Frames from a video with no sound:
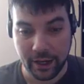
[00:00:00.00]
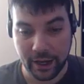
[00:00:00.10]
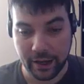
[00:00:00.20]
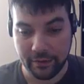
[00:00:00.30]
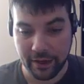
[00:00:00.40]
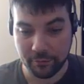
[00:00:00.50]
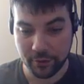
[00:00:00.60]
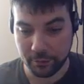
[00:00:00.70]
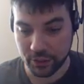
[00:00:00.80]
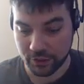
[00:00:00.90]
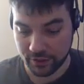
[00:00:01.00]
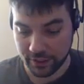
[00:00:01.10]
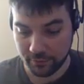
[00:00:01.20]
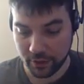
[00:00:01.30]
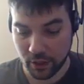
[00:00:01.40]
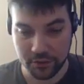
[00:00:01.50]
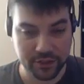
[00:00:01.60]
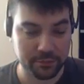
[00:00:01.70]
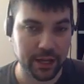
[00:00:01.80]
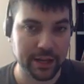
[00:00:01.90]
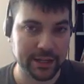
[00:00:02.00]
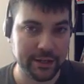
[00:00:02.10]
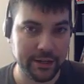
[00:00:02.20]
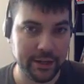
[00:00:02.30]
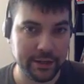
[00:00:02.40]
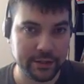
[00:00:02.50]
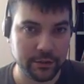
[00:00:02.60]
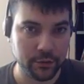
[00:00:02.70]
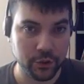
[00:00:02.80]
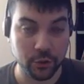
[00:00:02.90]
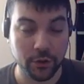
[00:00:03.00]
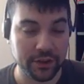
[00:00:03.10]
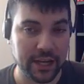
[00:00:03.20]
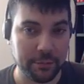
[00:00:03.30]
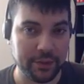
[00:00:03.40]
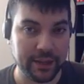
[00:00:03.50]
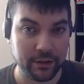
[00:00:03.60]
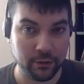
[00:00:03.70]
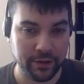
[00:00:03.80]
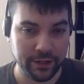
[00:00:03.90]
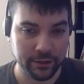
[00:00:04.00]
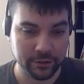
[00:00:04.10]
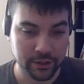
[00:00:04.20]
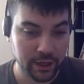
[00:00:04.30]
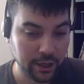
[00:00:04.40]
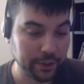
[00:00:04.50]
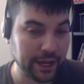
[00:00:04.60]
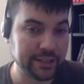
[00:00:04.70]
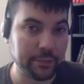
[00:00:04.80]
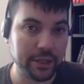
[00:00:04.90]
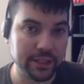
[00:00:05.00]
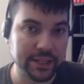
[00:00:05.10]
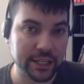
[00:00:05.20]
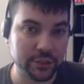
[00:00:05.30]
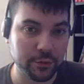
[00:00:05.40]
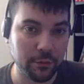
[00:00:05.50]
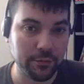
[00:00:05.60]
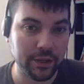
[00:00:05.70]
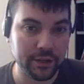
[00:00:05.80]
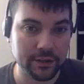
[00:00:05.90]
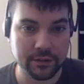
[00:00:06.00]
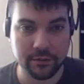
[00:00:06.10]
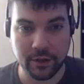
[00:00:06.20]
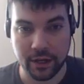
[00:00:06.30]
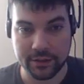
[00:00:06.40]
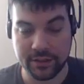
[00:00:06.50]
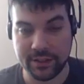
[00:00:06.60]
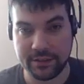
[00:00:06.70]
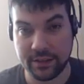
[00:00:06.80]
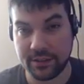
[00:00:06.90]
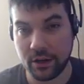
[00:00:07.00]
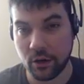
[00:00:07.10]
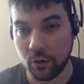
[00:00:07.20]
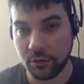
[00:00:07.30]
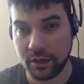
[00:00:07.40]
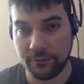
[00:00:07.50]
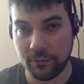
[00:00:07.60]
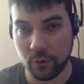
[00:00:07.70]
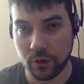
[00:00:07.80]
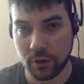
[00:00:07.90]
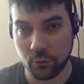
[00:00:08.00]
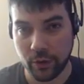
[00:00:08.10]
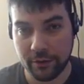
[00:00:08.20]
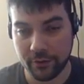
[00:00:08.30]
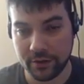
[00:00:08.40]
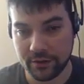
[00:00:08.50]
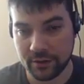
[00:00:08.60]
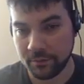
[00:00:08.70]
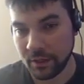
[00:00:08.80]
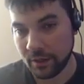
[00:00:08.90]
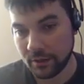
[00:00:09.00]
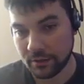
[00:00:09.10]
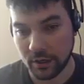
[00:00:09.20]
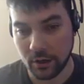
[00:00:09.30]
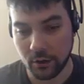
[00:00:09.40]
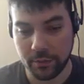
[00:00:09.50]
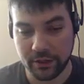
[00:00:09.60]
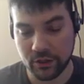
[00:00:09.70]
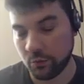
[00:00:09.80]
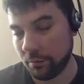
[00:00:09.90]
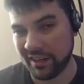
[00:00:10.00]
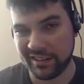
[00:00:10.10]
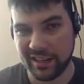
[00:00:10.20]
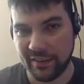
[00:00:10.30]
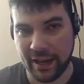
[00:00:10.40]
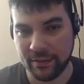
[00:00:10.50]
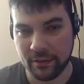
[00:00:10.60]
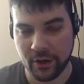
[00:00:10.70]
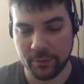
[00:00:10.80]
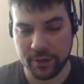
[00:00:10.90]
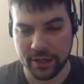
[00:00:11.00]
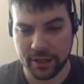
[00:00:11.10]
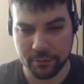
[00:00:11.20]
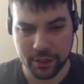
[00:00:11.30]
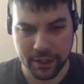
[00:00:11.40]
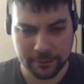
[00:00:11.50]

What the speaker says: and they've pretty much given me all the supplies I need to do all these hypothetical videos. But as I'm in the test realm, these statistics here are only for reference, so they just want me to say that in the very beginning. But